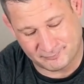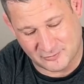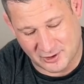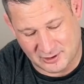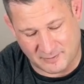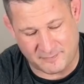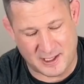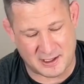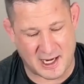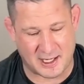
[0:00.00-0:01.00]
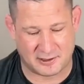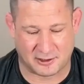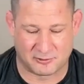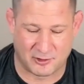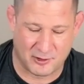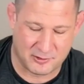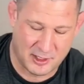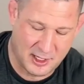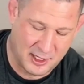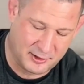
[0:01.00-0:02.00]
Just a fantastic drone.
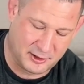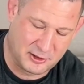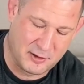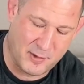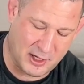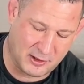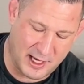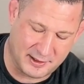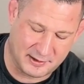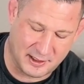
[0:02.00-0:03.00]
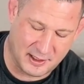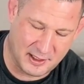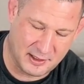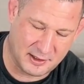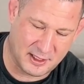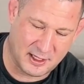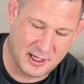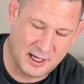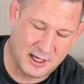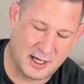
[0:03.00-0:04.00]
The 2 model has the
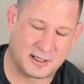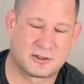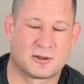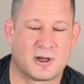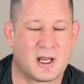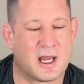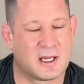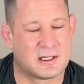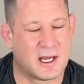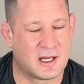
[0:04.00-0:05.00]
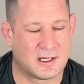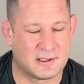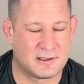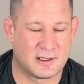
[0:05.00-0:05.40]
extra antennas,